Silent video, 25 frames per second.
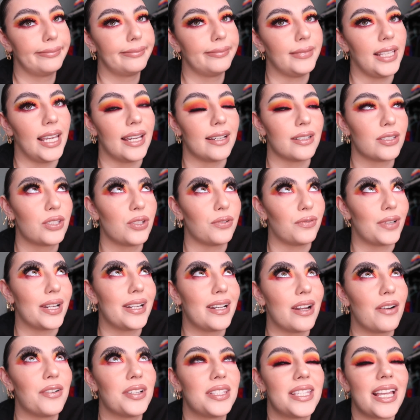yeah, so right
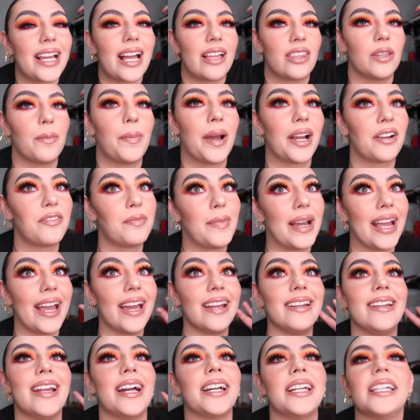now it's like at the back of my
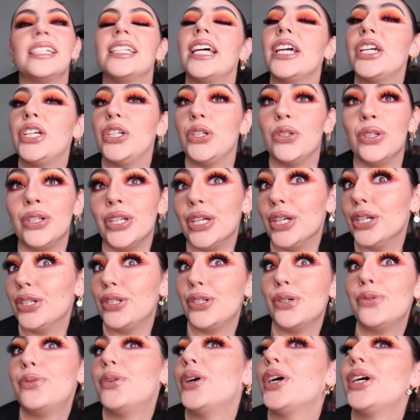head, and I've been like, you need
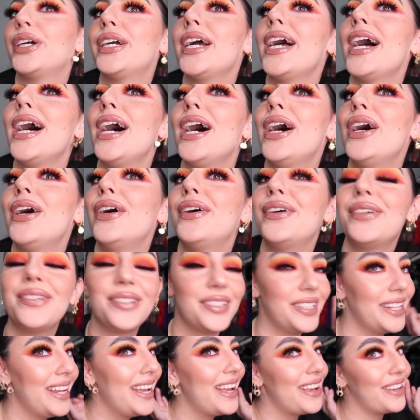to work out,
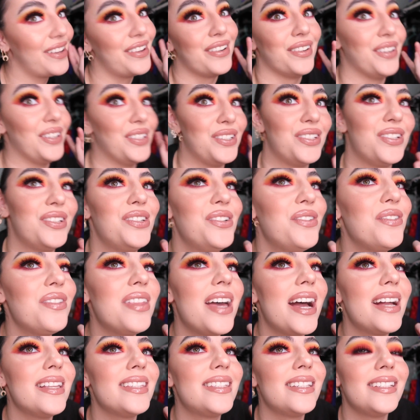you need to do
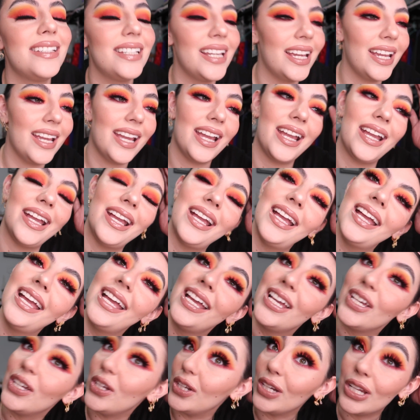that today,
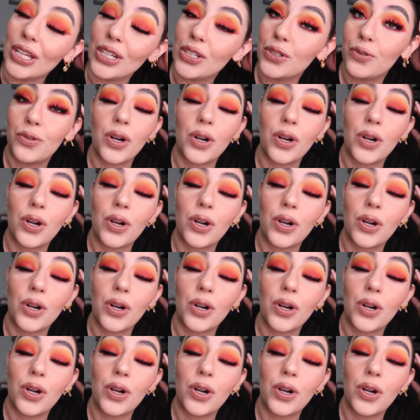you need to